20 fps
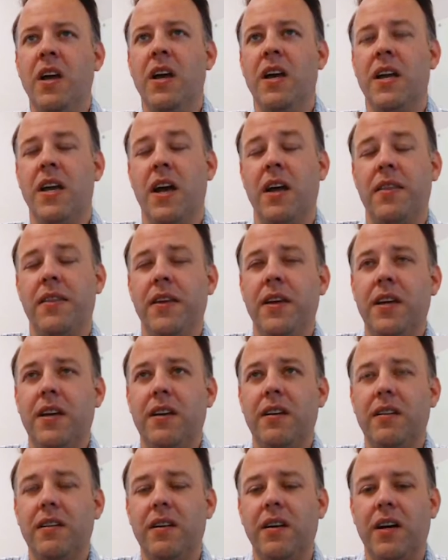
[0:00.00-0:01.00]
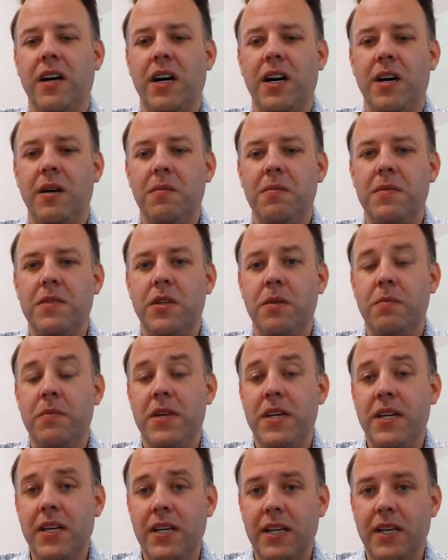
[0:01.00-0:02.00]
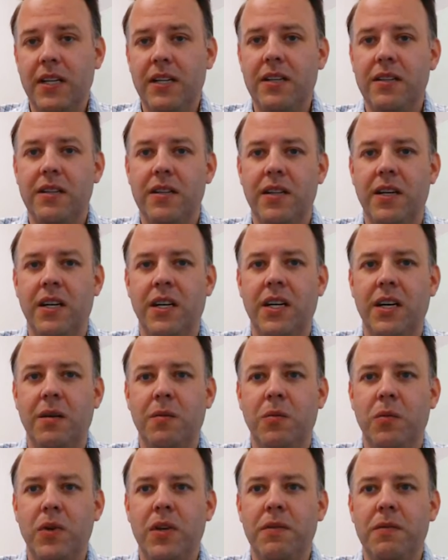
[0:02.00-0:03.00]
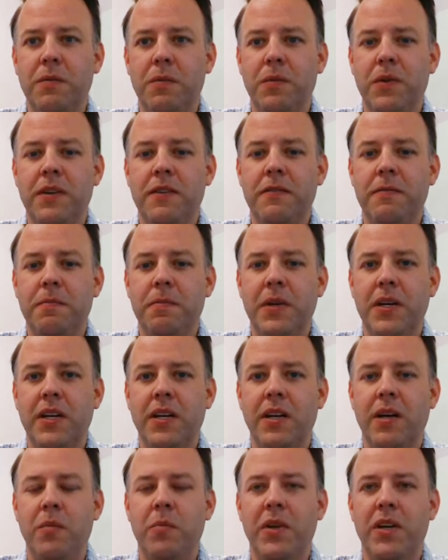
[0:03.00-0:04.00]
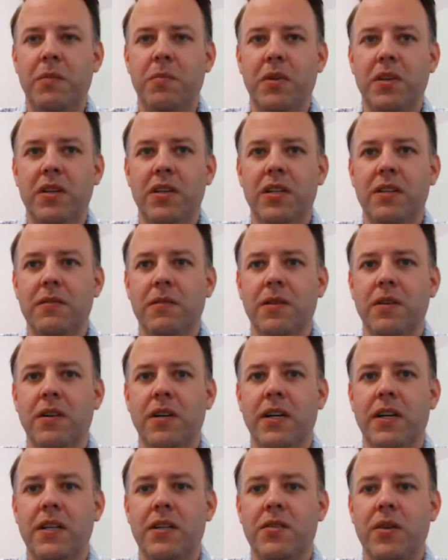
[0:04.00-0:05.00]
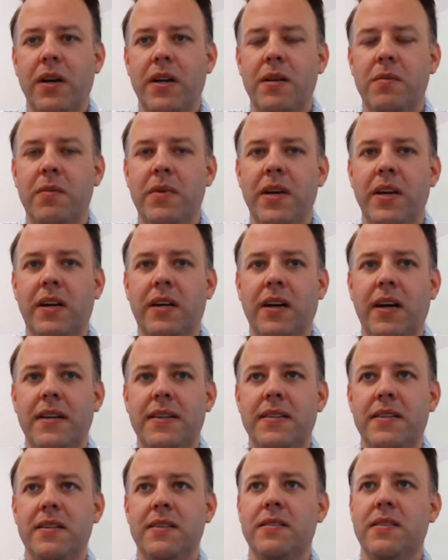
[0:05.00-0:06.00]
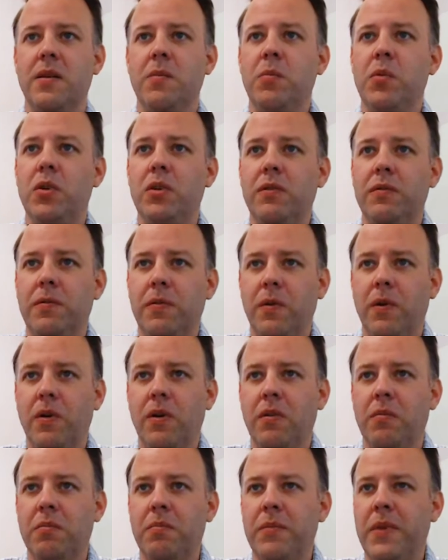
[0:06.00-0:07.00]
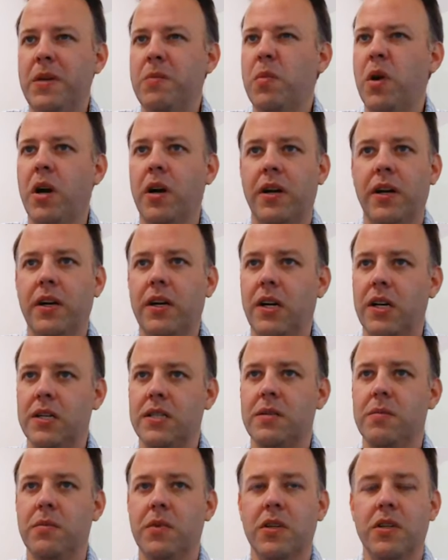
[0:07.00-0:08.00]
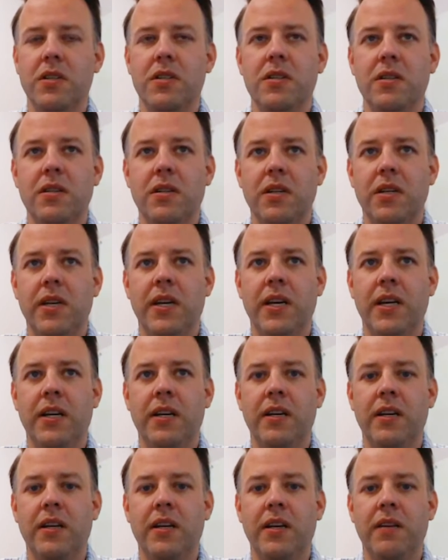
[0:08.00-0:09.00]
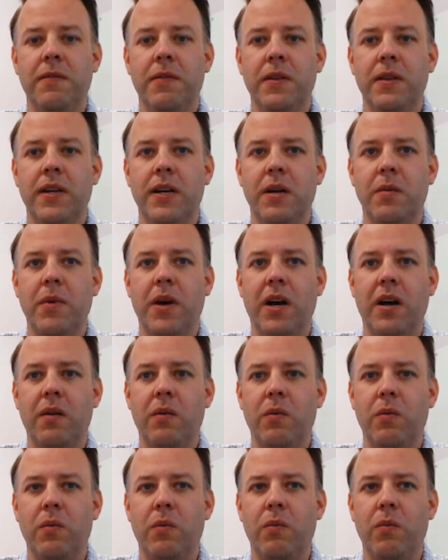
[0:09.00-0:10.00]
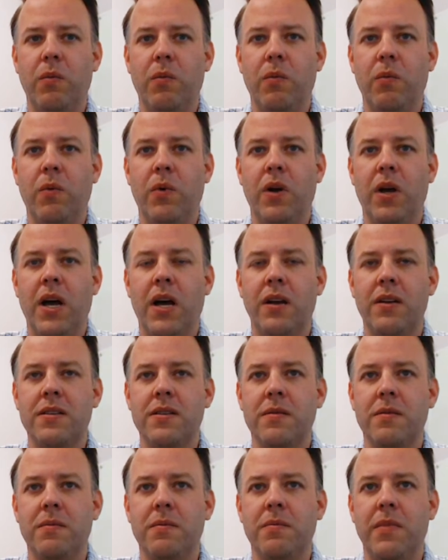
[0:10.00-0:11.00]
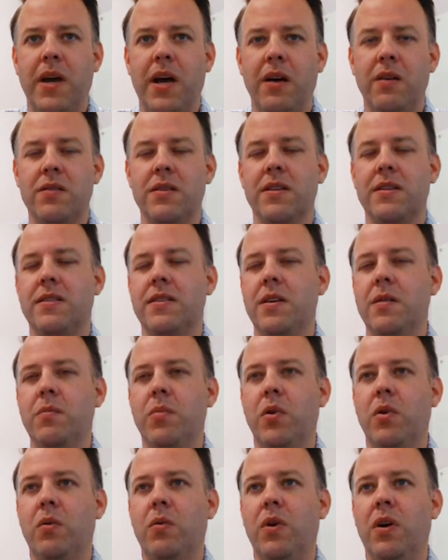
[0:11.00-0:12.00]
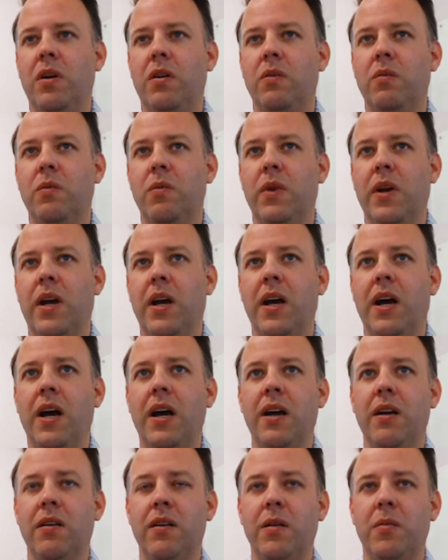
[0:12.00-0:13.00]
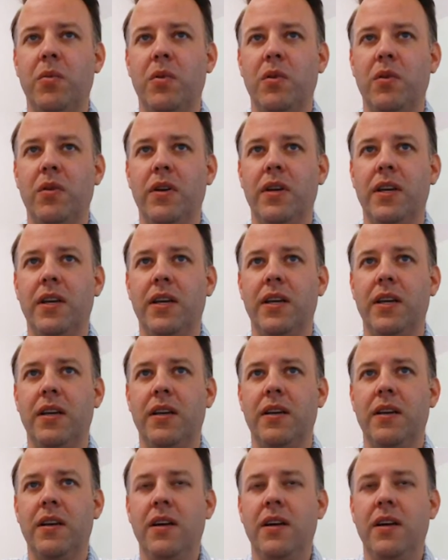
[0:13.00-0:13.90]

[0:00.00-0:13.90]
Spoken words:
Yeah, I think to me, we've been a big believer in trying to make IT simple for mid-market customers. And if you think about, well, how is it simple? Well, when I hire an employee,